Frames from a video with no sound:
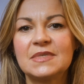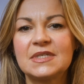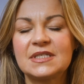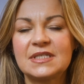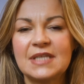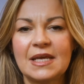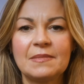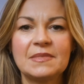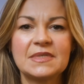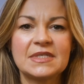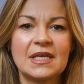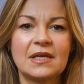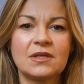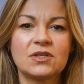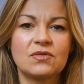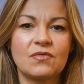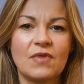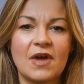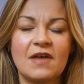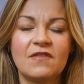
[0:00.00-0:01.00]
Stem Cell
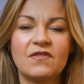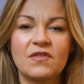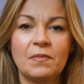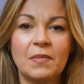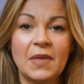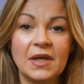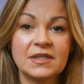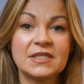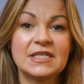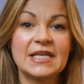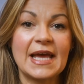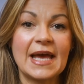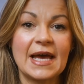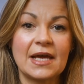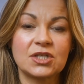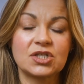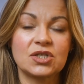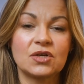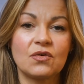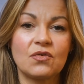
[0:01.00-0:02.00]
Derived
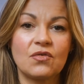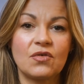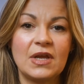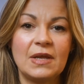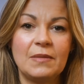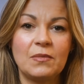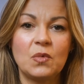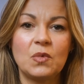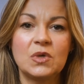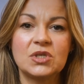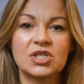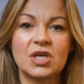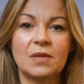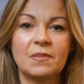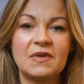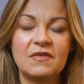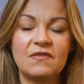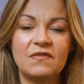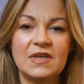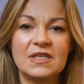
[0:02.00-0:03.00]
Multi-Action Cream, which I'll
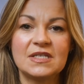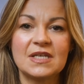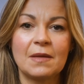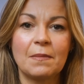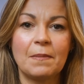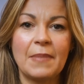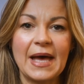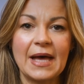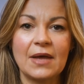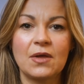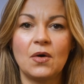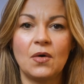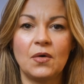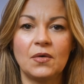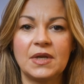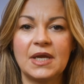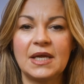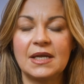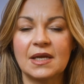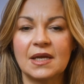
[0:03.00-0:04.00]
be feeding back
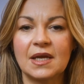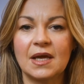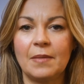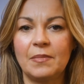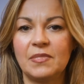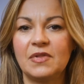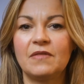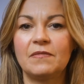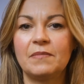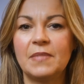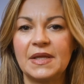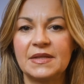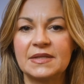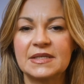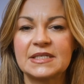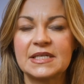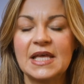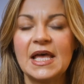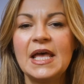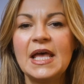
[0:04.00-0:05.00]
on in a couple of
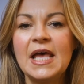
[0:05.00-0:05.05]
months.